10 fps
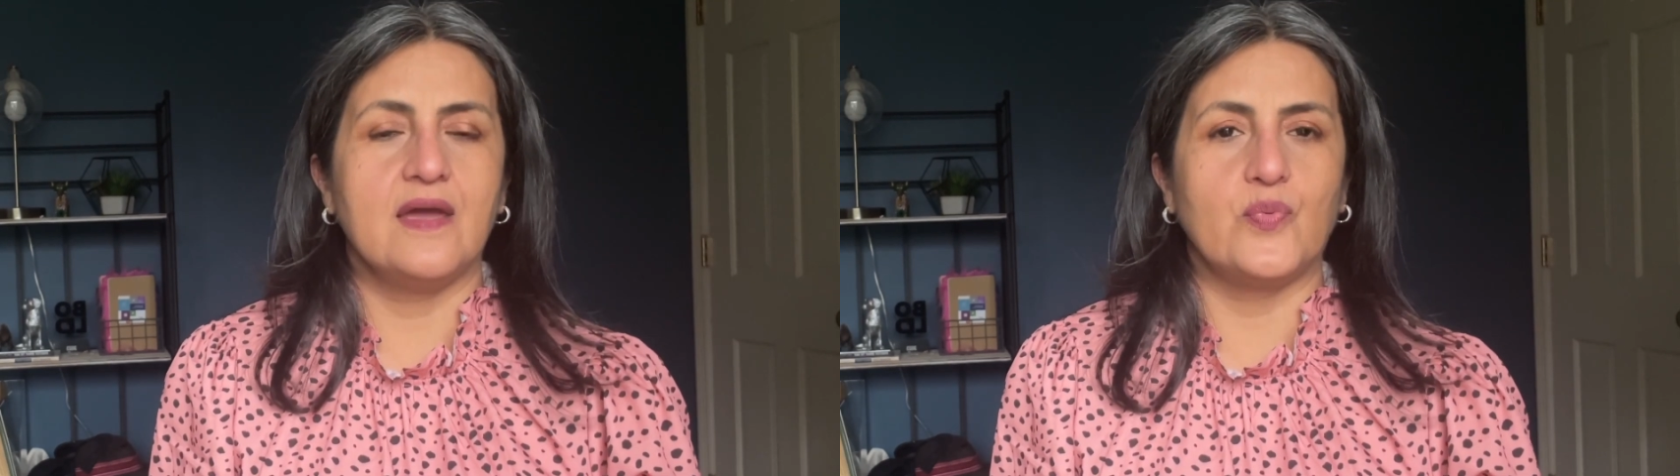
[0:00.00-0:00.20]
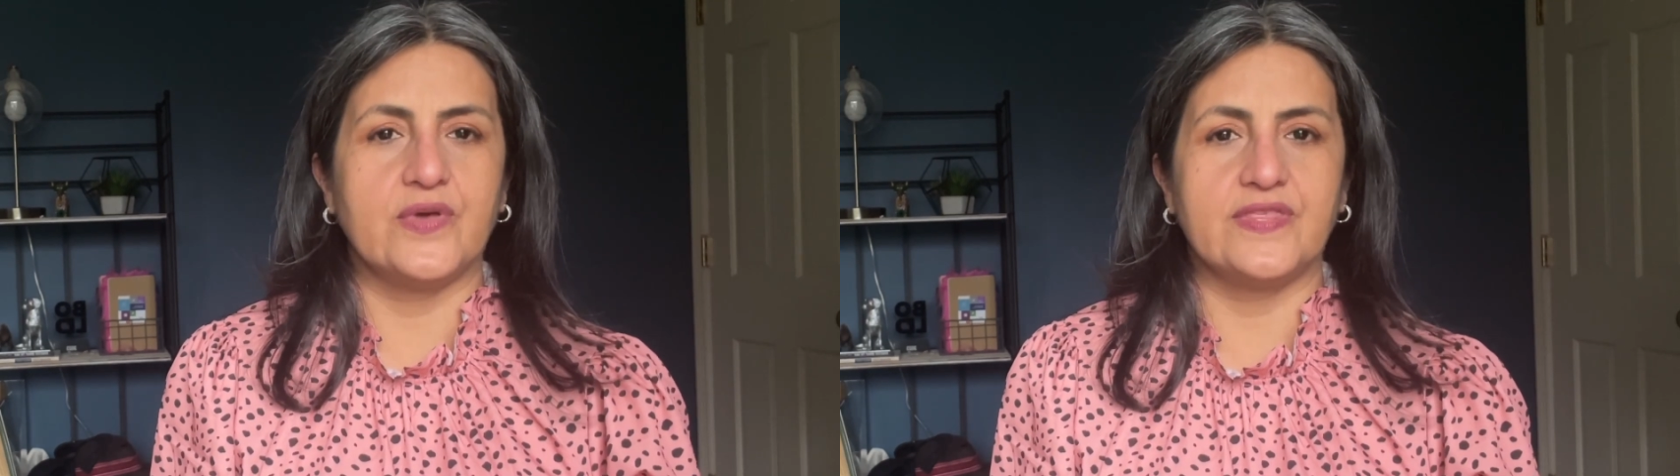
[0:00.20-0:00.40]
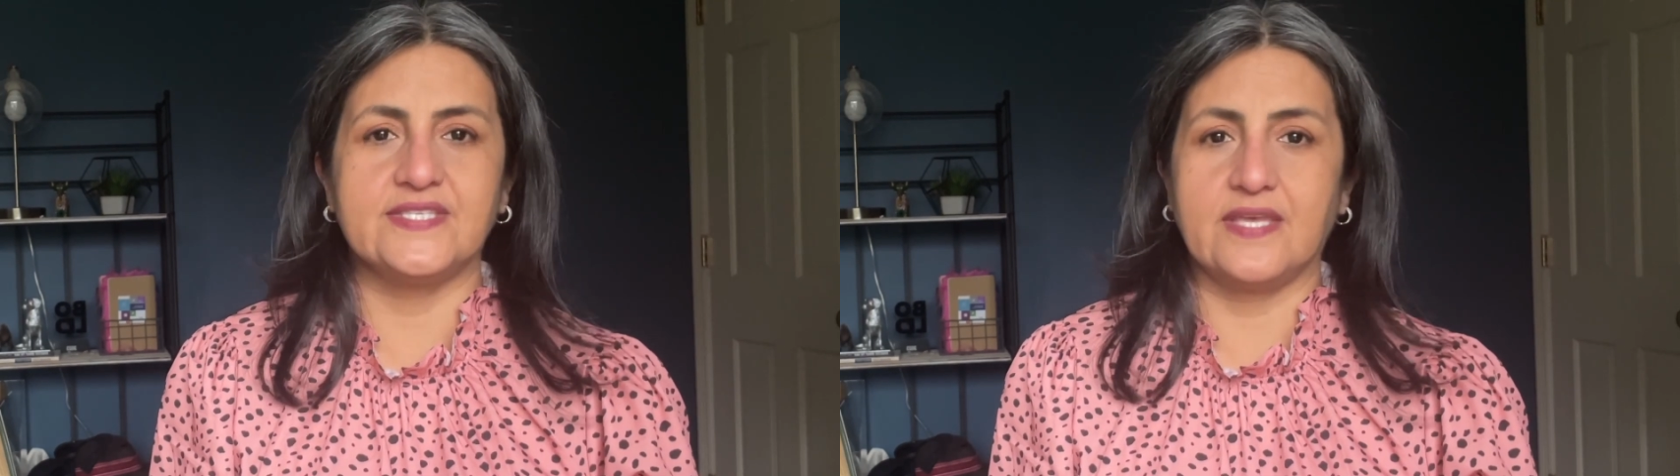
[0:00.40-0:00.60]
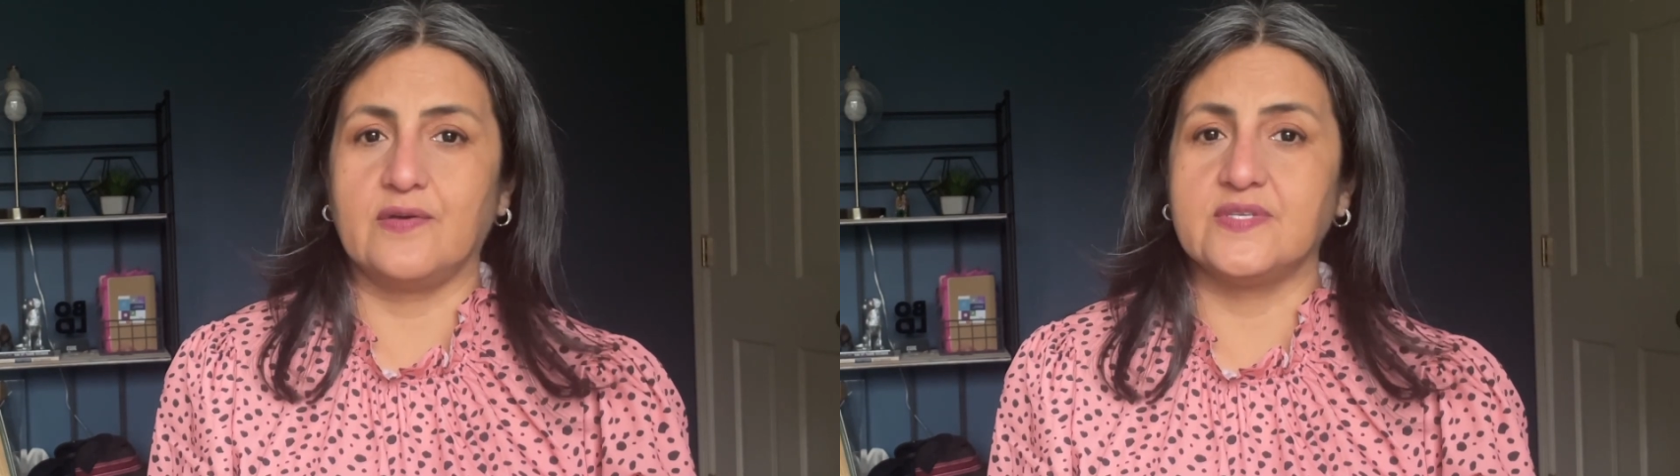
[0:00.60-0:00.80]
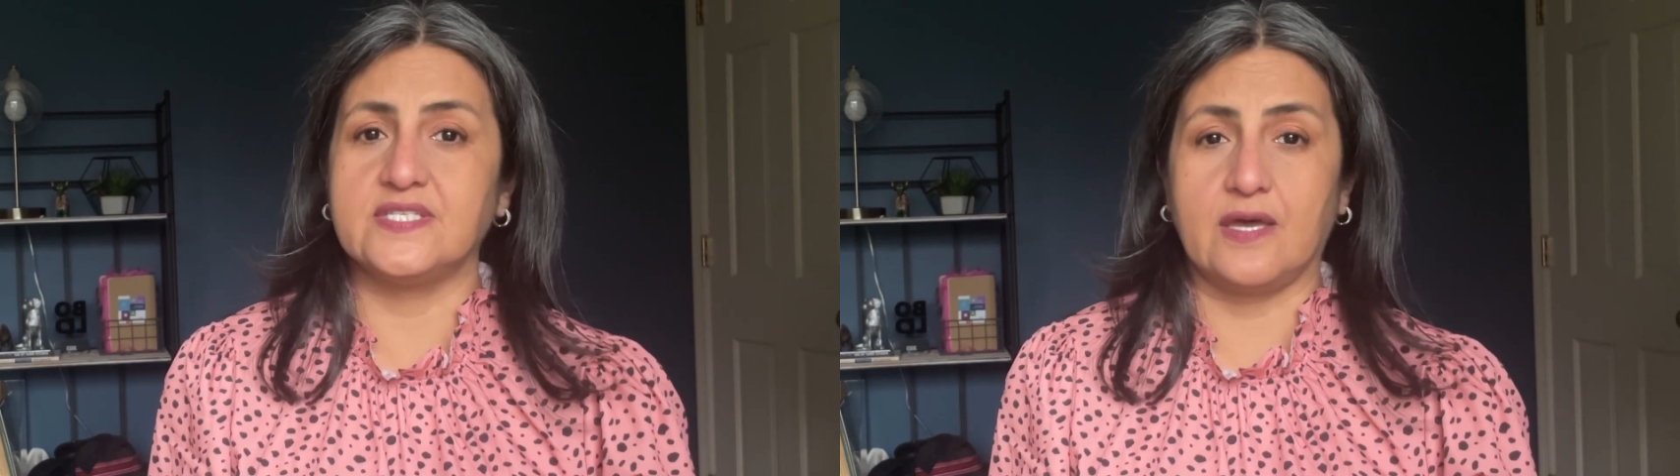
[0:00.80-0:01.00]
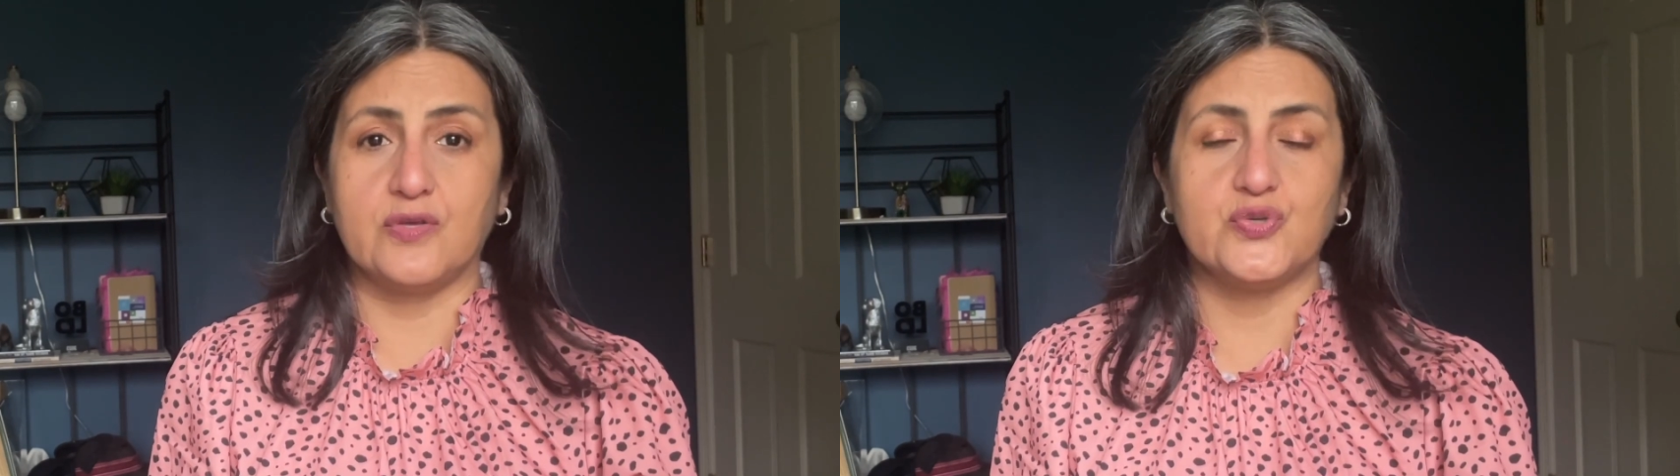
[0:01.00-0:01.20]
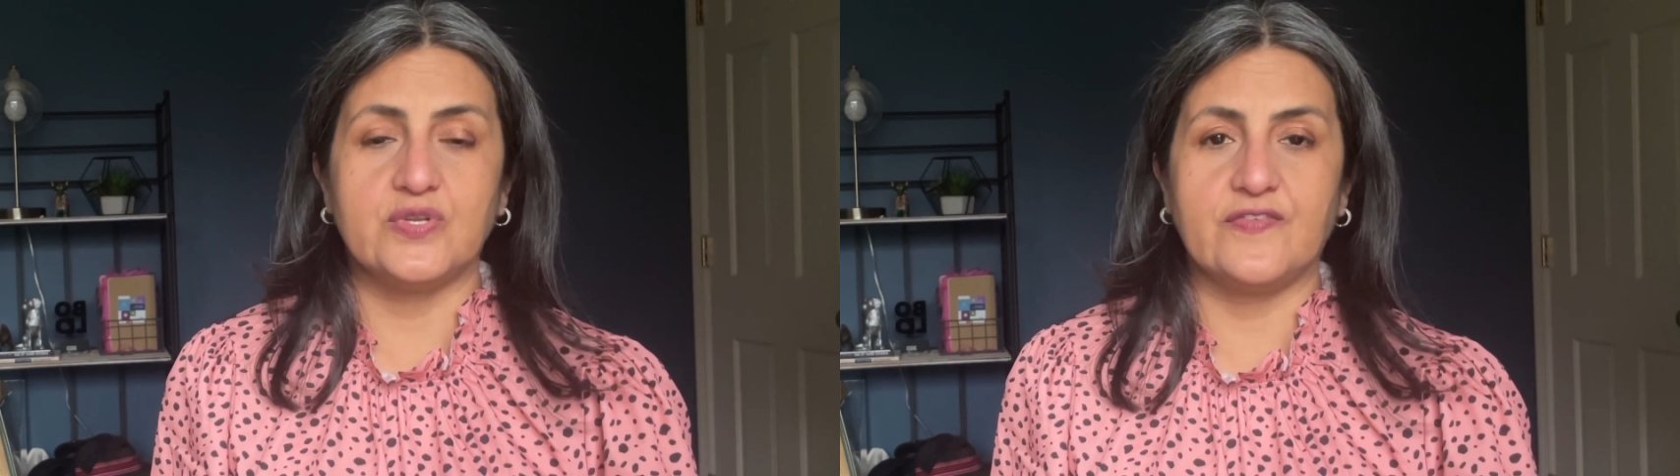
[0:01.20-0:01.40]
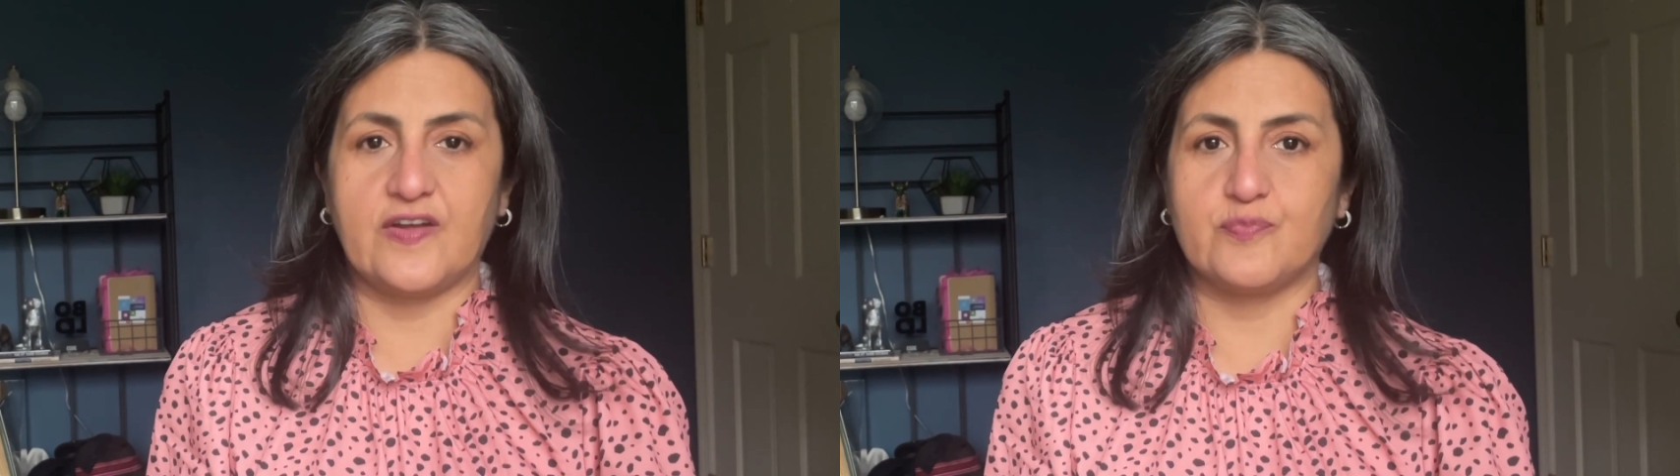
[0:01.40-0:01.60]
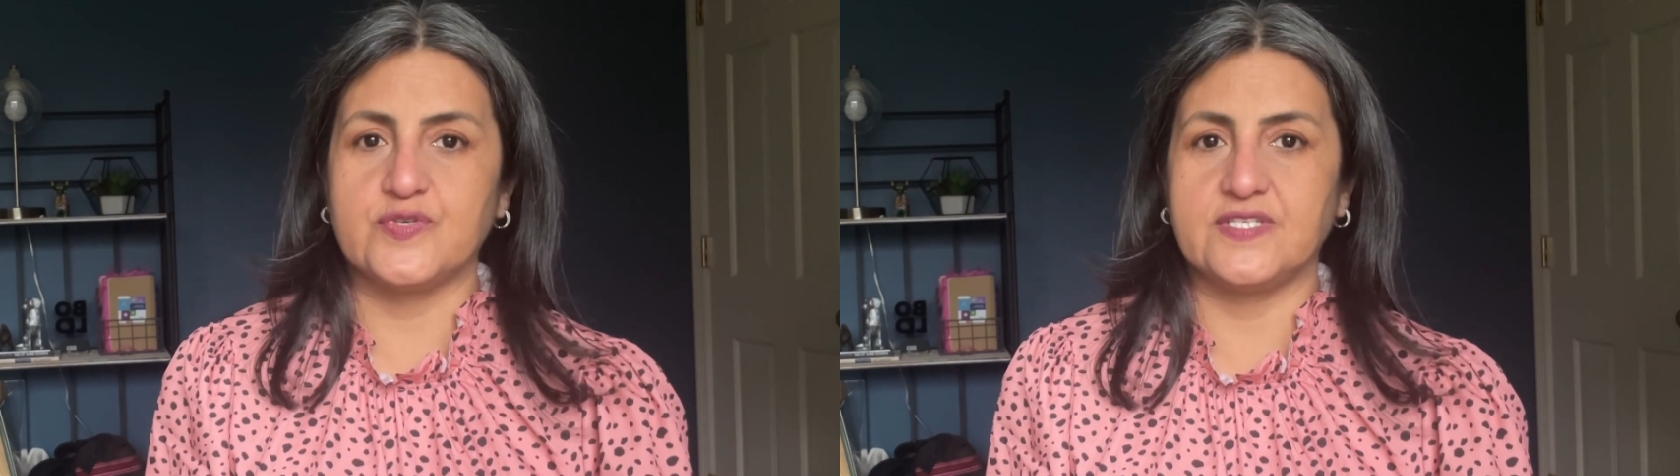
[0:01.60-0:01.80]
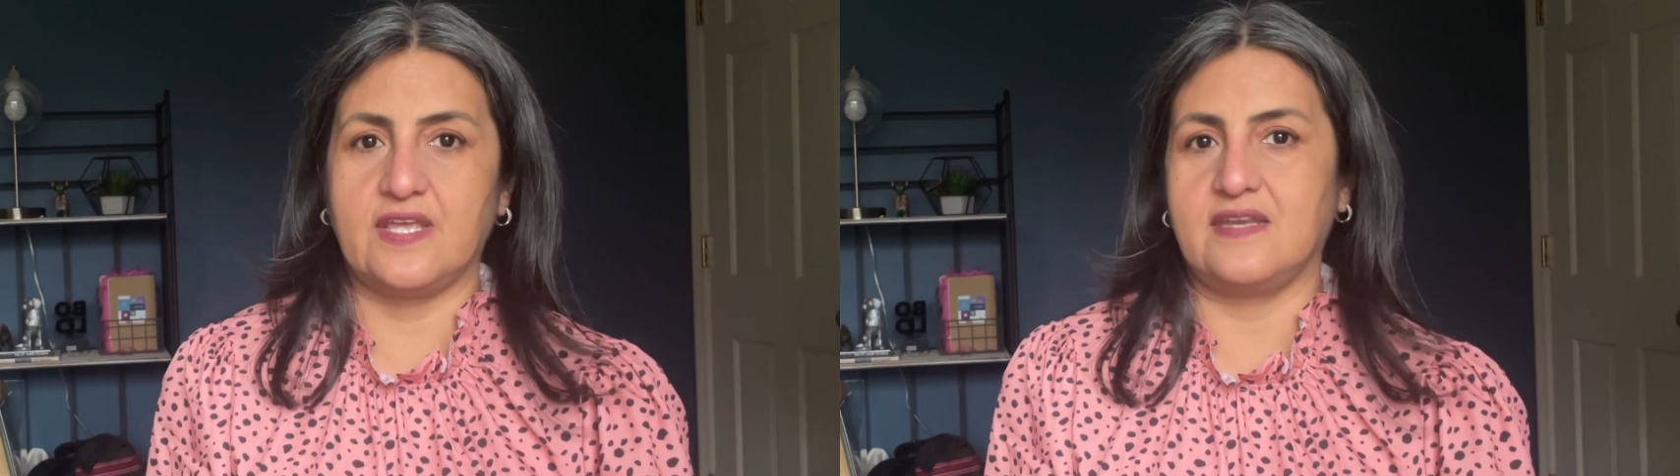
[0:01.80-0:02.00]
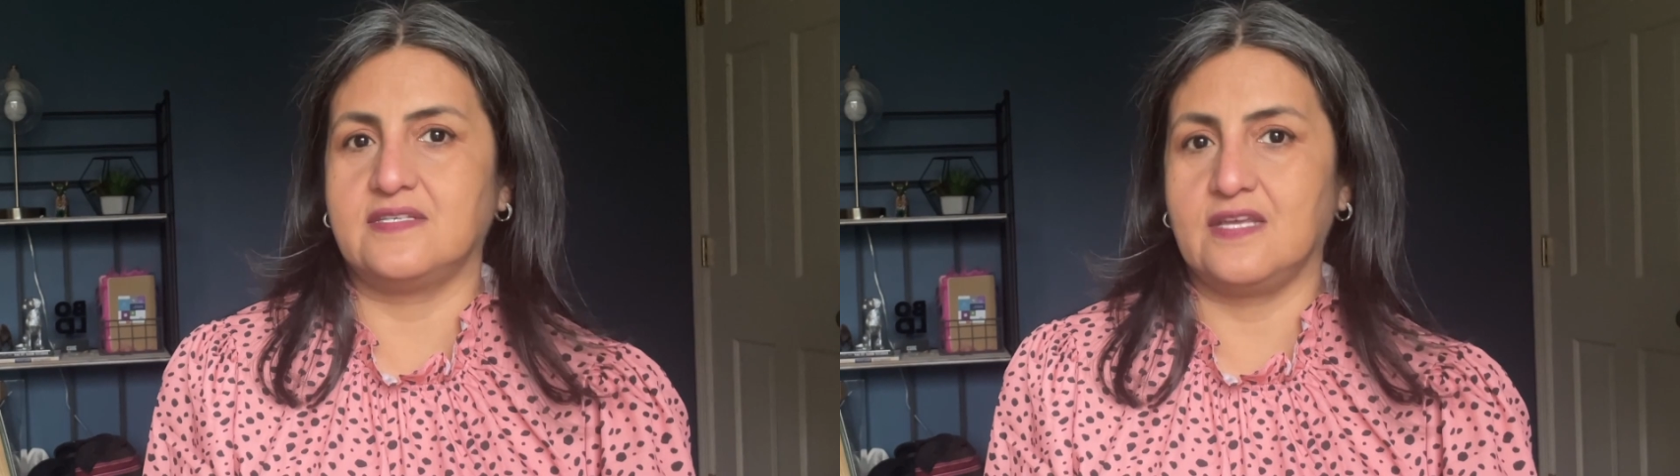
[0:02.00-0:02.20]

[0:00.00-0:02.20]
with sales down twenty-five percent